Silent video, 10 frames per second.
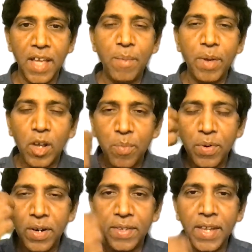I'm a
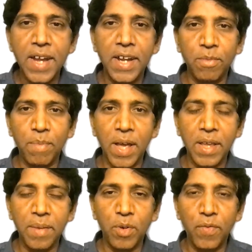computer scientist
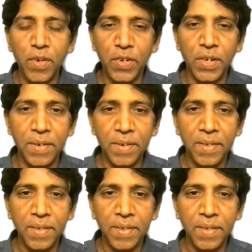by profession.